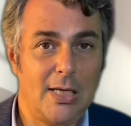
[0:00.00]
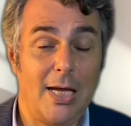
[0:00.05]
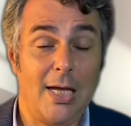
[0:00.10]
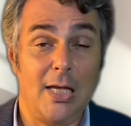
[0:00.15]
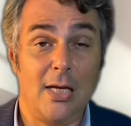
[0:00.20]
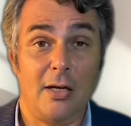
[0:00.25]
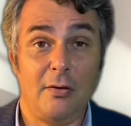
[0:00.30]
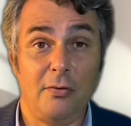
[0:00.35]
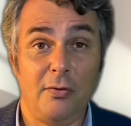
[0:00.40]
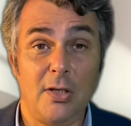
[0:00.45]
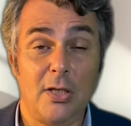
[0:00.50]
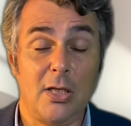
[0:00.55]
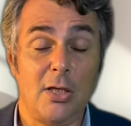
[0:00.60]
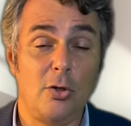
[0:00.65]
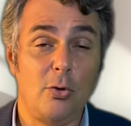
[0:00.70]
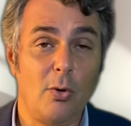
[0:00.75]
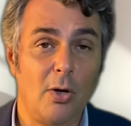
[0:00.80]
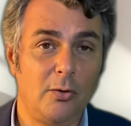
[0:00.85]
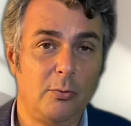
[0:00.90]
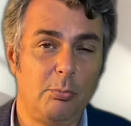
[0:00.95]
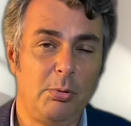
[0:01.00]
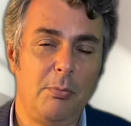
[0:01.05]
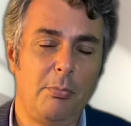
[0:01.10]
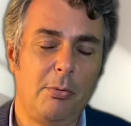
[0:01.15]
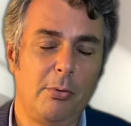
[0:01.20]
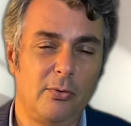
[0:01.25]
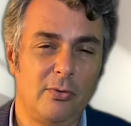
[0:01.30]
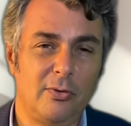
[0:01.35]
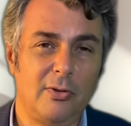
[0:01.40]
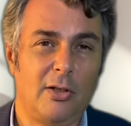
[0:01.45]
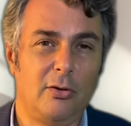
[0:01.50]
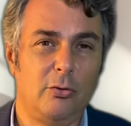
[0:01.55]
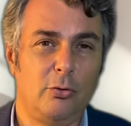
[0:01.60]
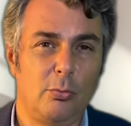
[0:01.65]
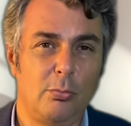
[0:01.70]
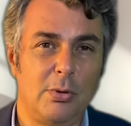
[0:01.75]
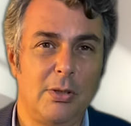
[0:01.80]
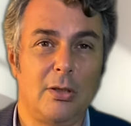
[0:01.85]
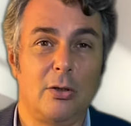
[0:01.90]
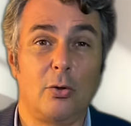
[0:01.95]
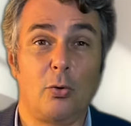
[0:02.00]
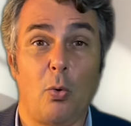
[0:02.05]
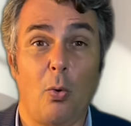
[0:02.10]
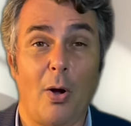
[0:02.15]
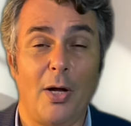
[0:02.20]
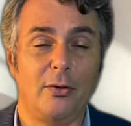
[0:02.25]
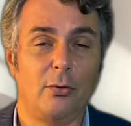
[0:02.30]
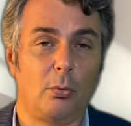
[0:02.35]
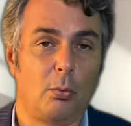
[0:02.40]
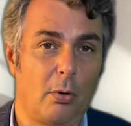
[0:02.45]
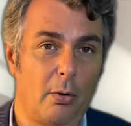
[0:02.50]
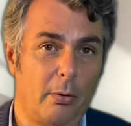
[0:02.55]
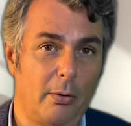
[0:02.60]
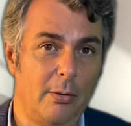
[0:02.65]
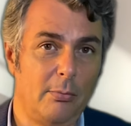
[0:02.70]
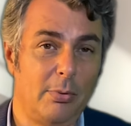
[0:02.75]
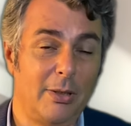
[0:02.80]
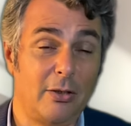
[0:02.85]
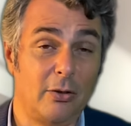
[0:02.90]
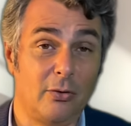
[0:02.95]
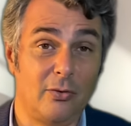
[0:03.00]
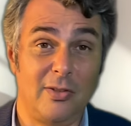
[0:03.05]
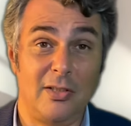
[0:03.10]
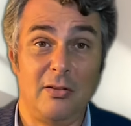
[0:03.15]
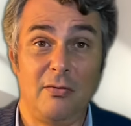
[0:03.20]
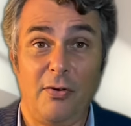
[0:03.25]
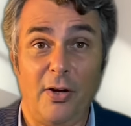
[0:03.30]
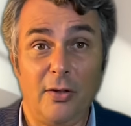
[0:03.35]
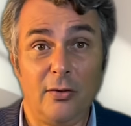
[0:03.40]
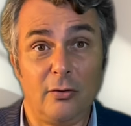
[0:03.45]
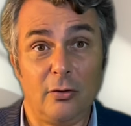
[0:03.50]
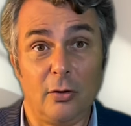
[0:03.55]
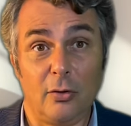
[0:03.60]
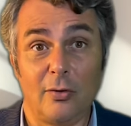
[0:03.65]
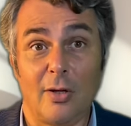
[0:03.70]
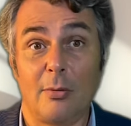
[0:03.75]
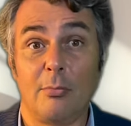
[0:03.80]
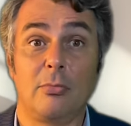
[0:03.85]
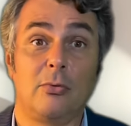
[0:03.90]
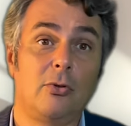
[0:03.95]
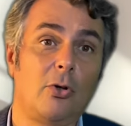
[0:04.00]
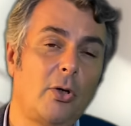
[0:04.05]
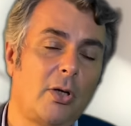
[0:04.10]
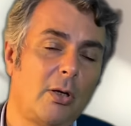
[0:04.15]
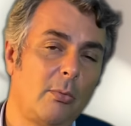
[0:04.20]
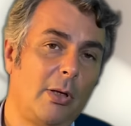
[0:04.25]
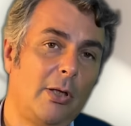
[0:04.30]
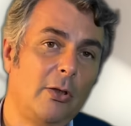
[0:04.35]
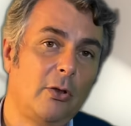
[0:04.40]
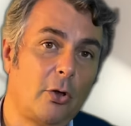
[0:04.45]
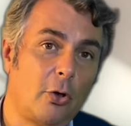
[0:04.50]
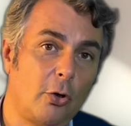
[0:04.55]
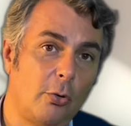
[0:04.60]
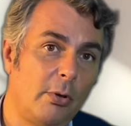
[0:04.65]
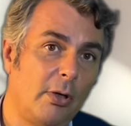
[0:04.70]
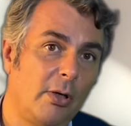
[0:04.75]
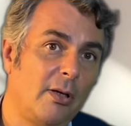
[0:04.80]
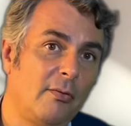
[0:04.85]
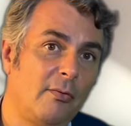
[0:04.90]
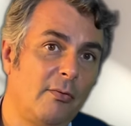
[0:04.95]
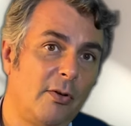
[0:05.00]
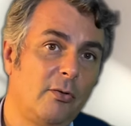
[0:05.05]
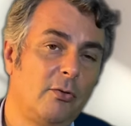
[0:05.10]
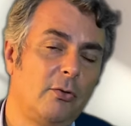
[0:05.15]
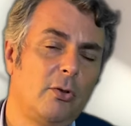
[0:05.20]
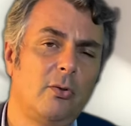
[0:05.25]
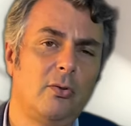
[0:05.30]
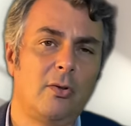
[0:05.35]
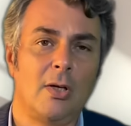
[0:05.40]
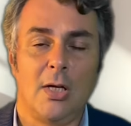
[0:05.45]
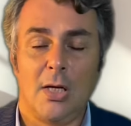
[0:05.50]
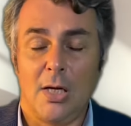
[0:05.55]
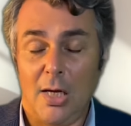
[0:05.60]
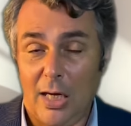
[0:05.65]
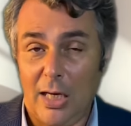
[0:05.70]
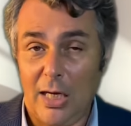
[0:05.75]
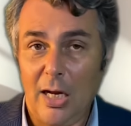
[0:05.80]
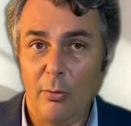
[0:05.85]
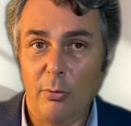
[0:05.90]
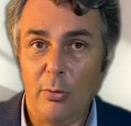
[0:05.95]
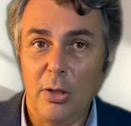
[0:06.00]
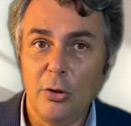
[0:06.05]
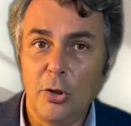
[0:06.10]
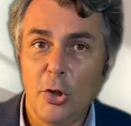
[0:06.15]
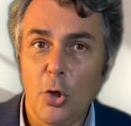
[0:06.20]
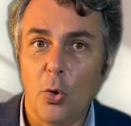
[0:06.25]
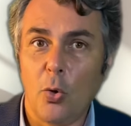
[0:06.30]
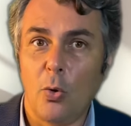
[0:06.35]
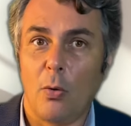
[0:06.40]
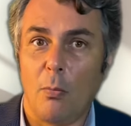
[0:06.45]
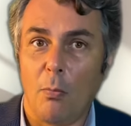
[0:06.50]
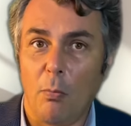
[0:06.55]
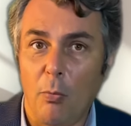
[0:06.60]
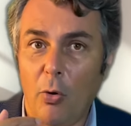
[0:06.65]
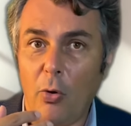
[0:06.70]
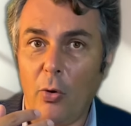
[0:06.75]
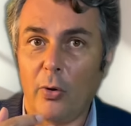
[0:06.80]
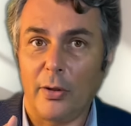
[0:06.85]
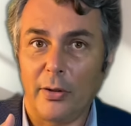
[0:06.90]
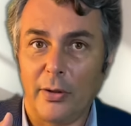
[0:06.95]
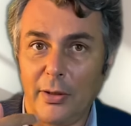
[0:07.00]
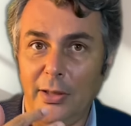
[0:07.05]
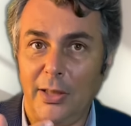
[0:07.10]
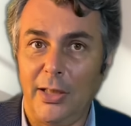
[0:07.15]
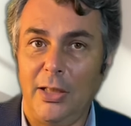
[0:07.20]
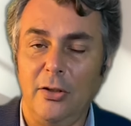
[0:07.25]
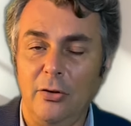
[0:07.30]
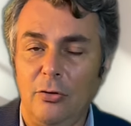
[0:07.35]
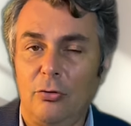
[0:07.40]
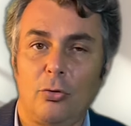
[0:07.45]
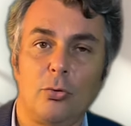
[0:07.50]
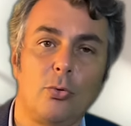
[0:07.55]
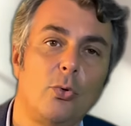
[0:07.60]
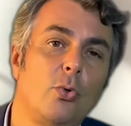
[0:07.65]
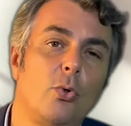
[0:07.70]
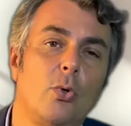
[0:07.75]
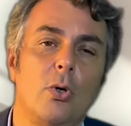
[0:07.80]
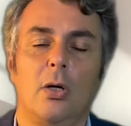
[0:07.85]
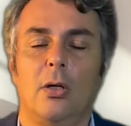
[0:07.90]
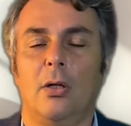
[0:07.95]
And I think in US, people start to be quite worried because the investors, I'm talking about the global investors, and I will go more into